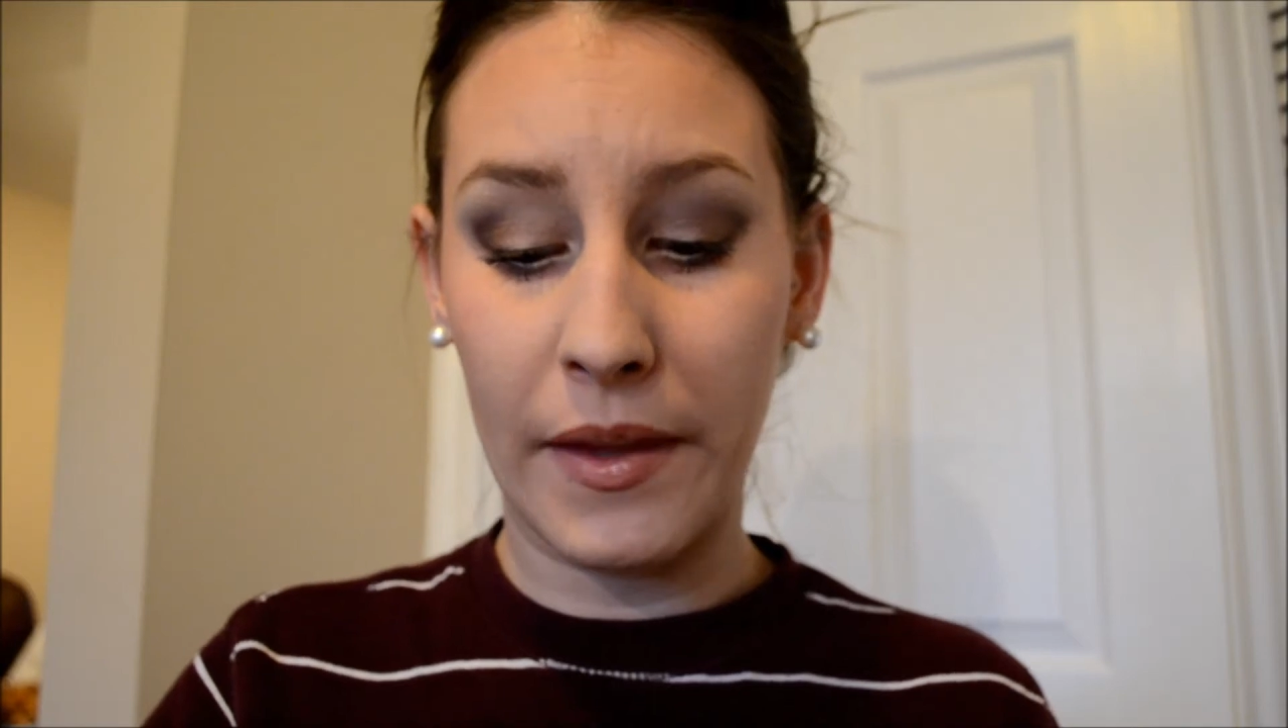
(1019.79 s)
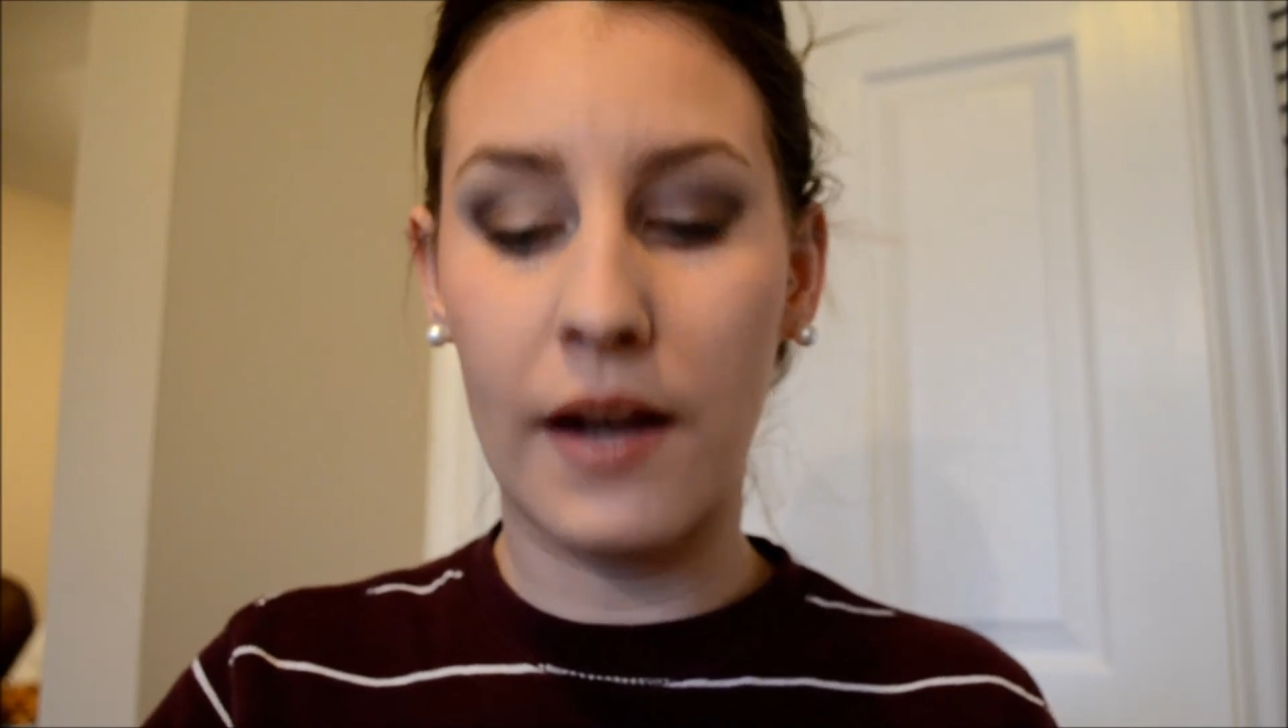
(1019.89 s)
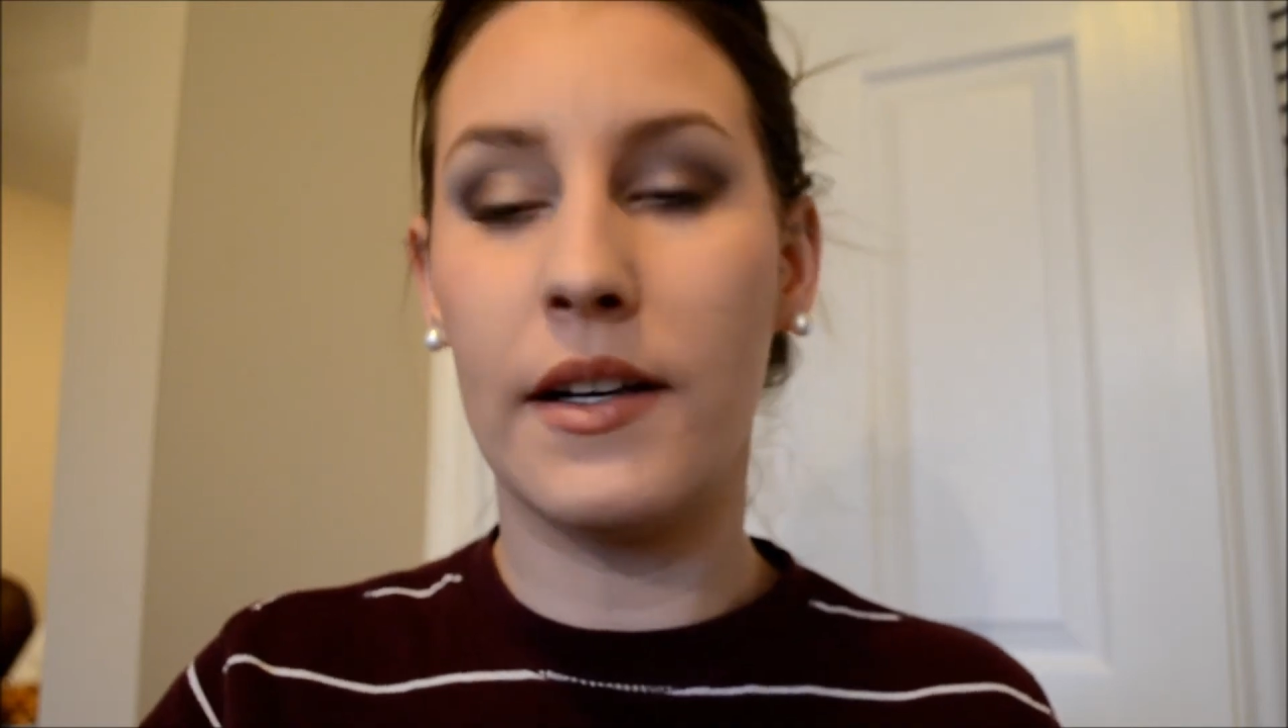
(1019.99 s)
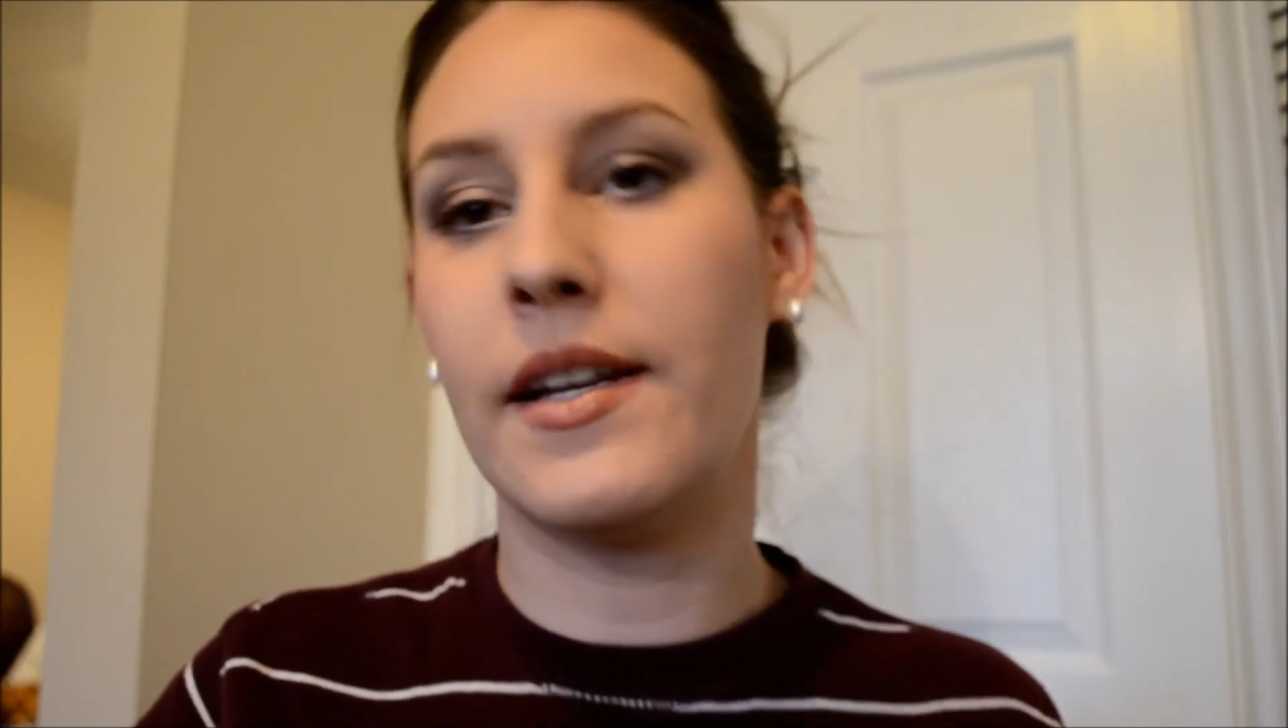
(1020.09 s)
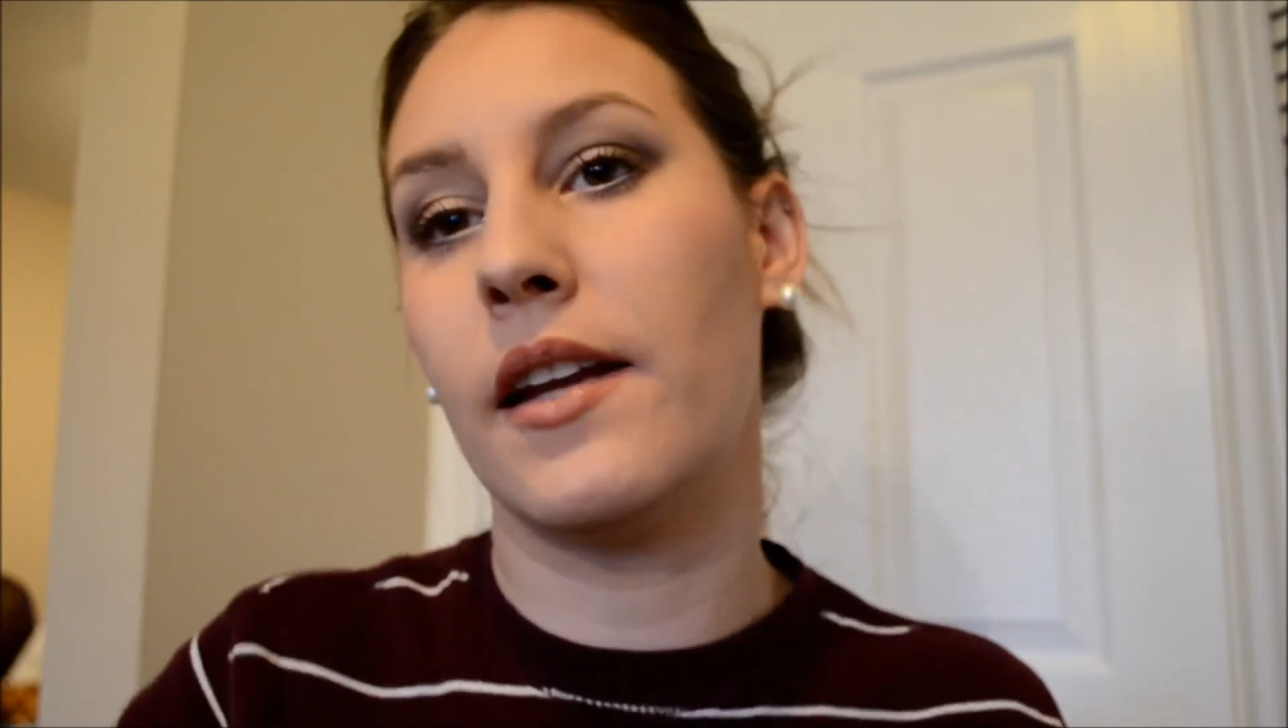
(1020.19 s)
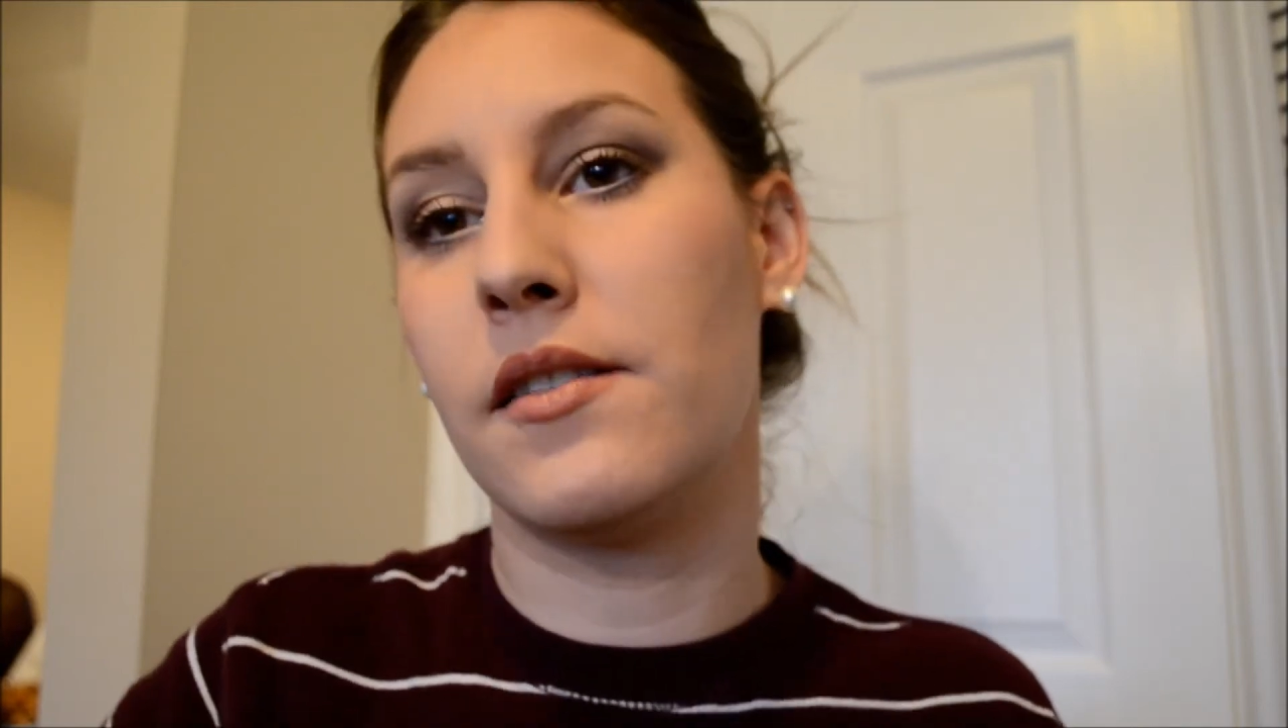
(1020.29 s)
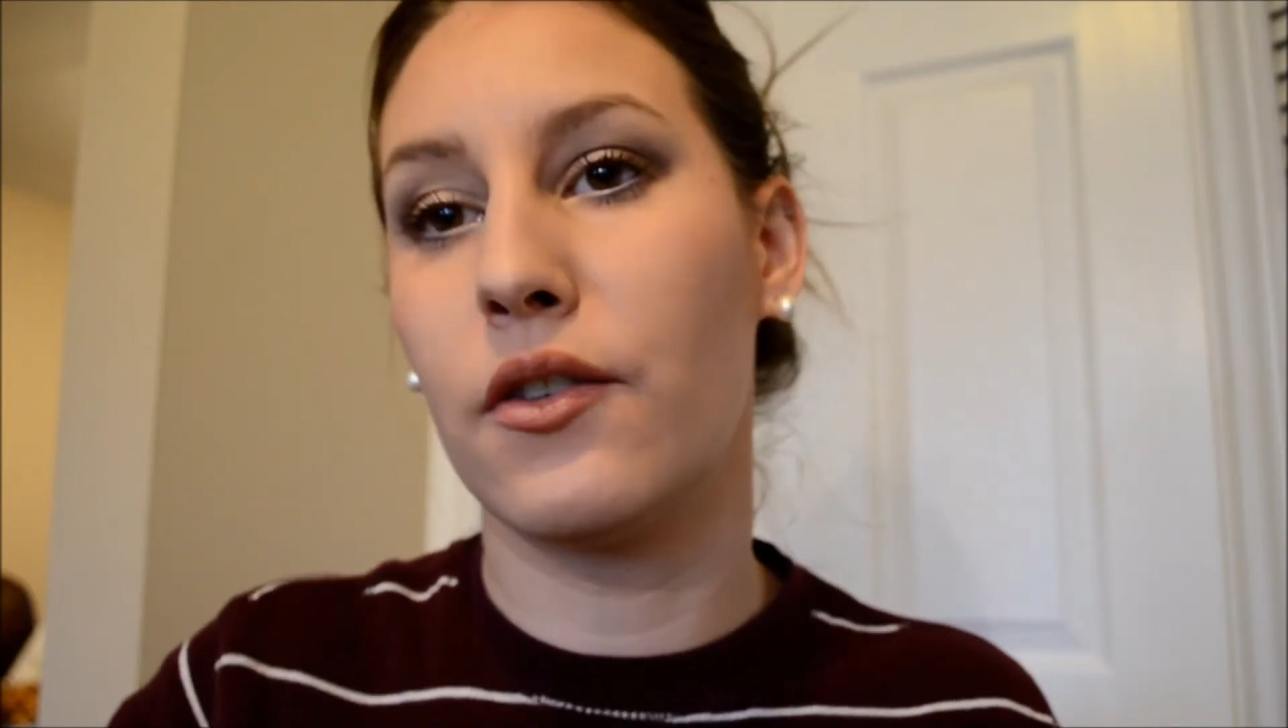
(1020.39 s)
and it tastes